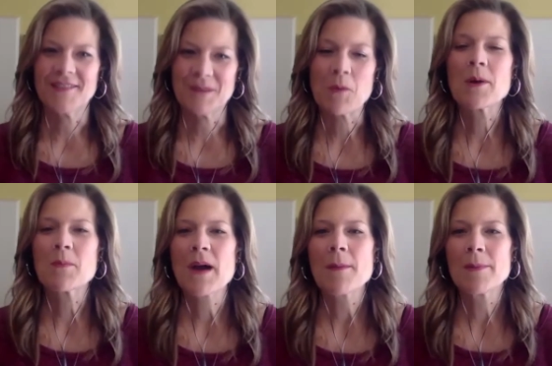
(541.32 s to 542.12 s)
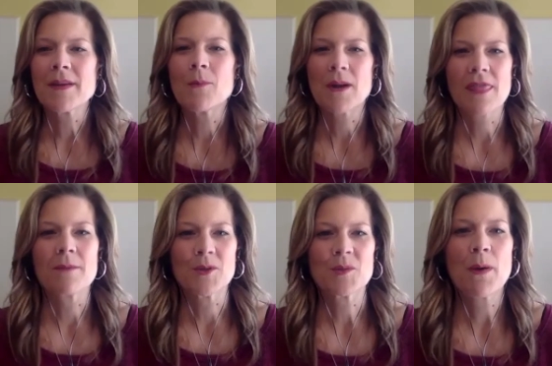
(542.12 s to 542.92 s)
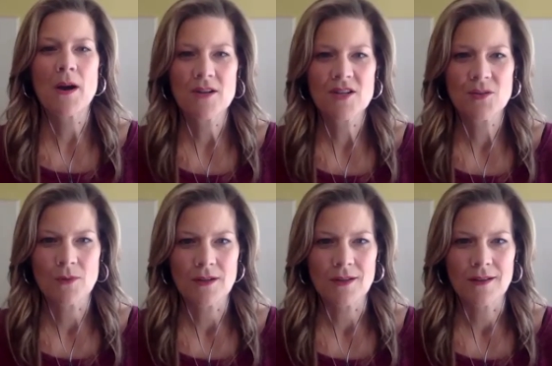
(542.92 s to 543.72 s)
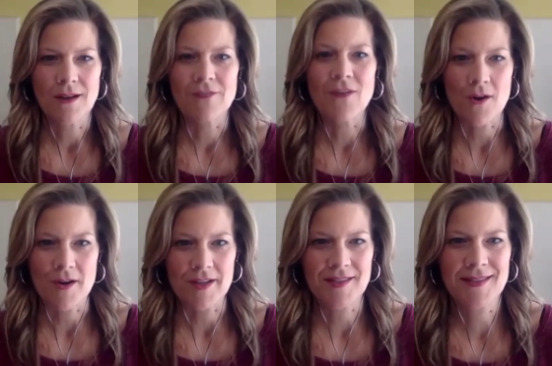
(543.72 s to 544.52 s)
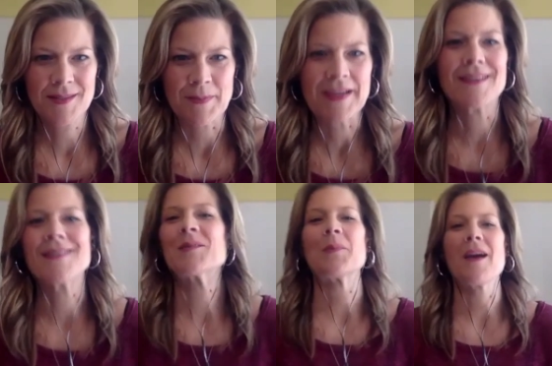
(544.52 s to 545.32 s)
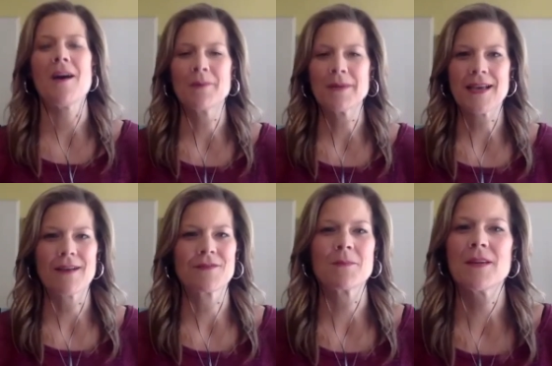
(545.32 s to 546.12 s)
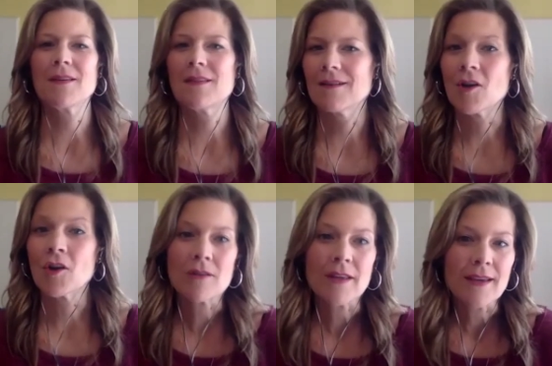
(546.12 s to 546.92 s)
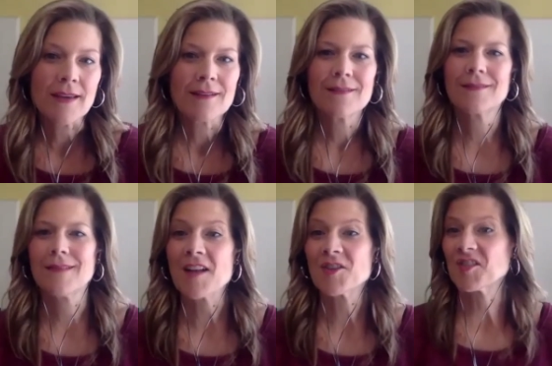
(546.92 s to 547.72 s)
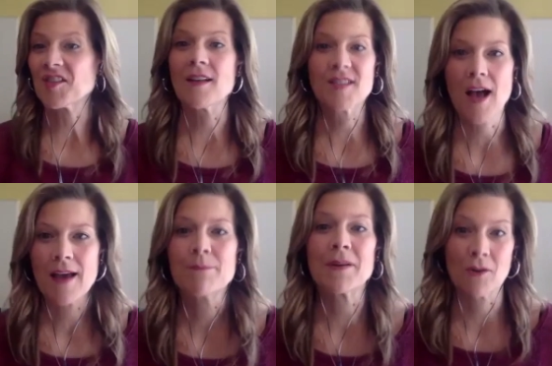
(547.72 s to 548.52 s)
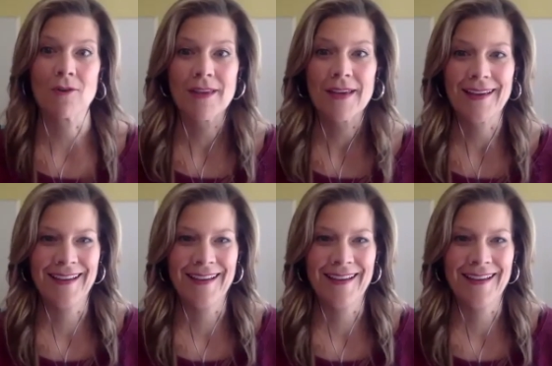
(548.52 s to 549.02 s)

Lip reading: We're probably one of the most punctual of artists, because we always have to be there early, not just on time, but early.